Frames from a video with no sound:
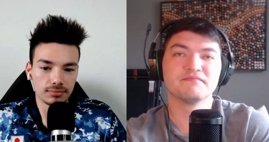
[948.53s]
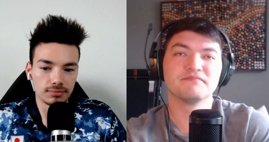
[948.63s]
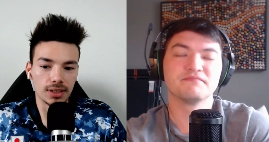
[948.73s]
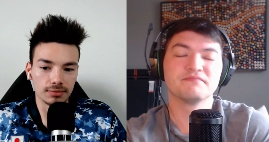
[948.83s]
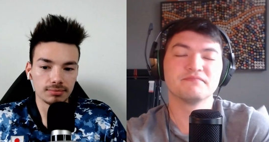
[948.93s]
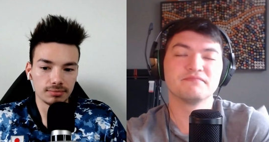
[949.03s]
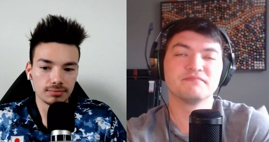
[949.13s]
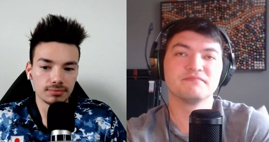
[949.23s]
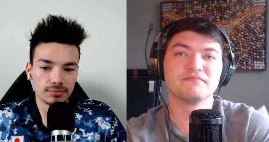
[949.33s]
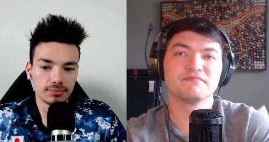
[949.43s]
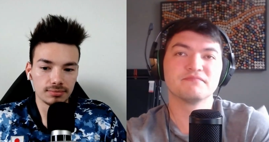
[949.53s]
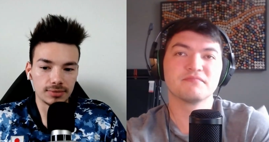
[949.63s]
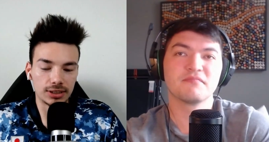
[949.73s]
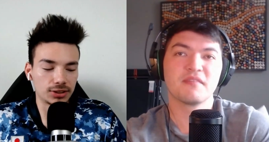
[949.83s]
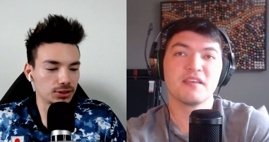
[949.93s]
Speaker 1: yeah.
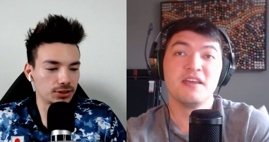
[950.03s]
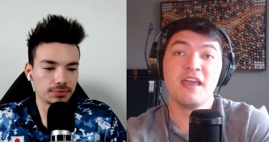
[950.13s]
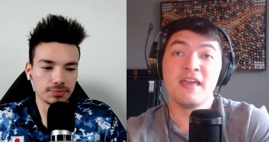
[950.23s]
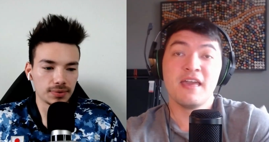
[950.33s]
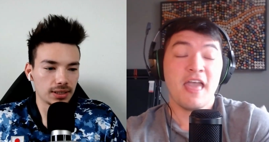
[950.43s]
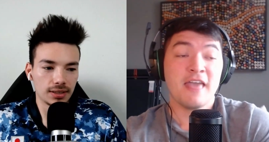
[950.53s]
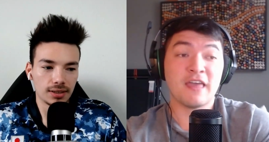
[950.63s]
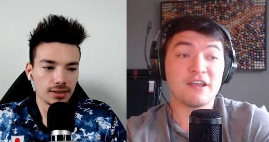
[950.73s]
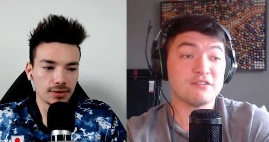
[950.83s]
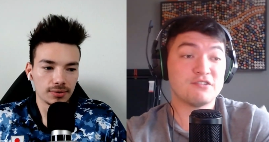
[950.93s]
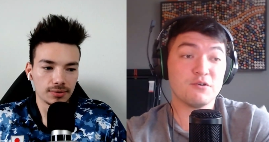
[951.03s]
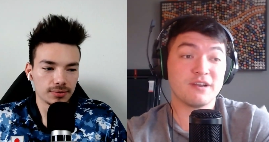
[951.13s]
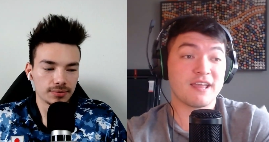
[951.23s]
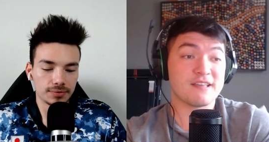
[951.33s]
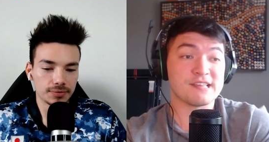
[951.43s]
It's
Speaker 2: just they could do it
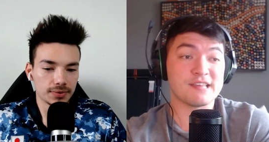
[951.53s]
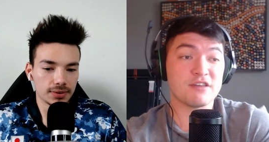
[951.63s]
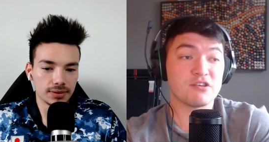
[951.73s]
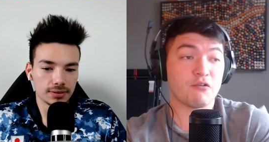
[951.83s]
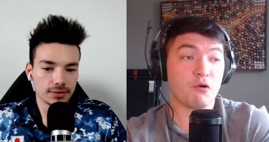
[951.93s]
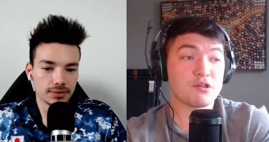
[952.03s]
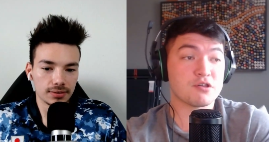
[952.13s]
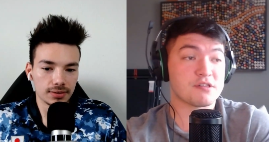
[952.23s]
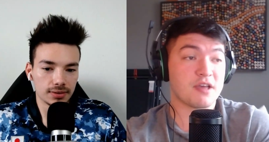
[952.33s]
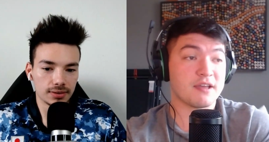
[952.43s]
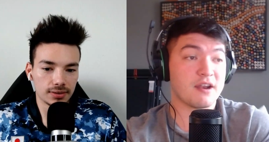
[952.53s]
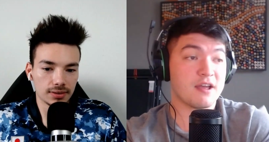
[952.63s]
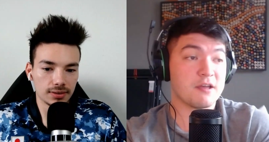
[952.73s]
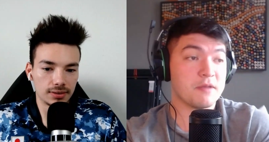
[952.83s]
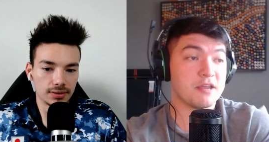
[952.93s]
against this aging Croatian side.
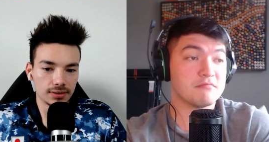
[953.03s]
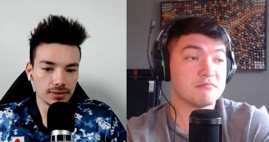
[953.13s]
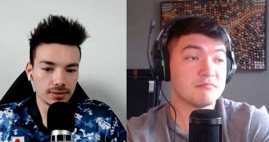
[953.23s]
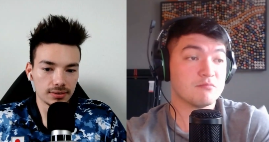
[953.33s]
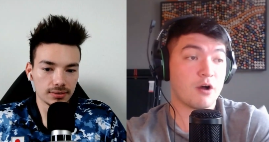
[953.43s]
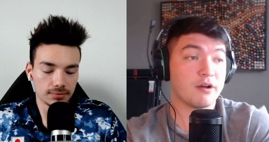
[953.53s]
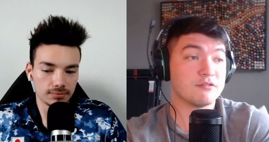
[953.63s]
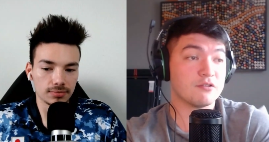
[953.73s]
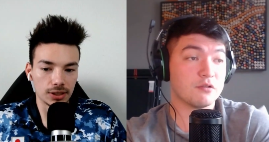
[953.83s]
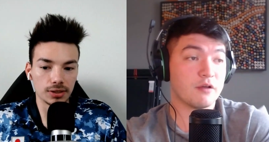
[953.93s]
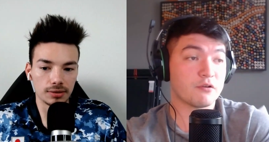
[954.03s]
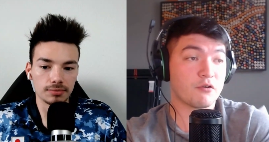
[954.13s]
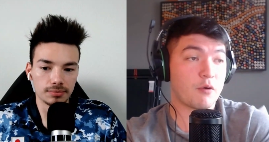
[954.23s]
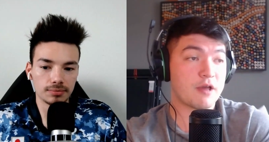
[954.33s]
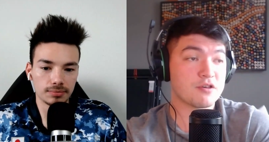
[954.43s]
I, I mean, while I do love could. the
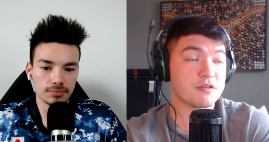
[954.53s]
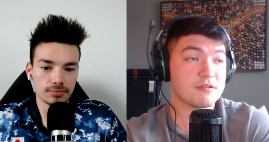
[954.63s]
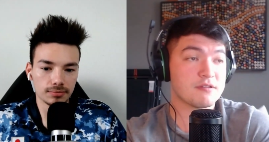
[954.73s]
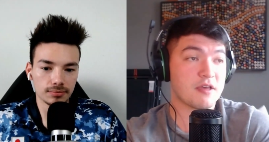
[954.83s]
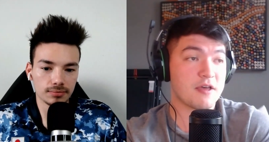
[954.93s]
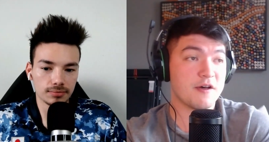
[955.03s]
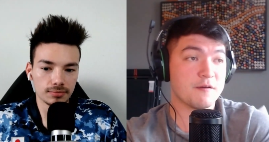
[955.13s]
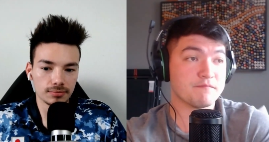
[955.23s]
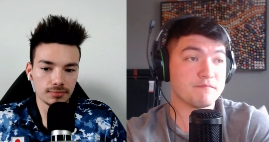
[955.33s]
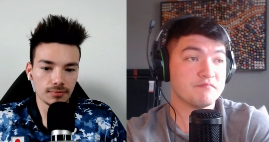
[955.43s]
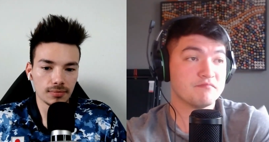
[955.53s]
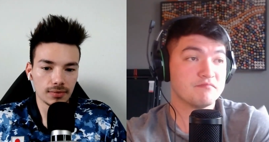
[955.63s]
Croatians, um,